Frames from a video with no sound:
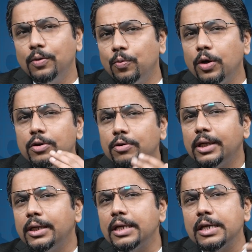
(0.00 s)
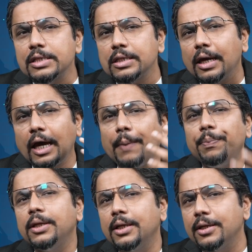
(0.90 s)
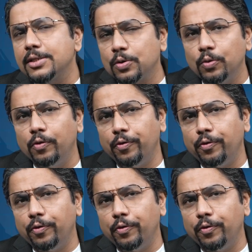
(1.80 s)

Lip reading: What really is happening in a school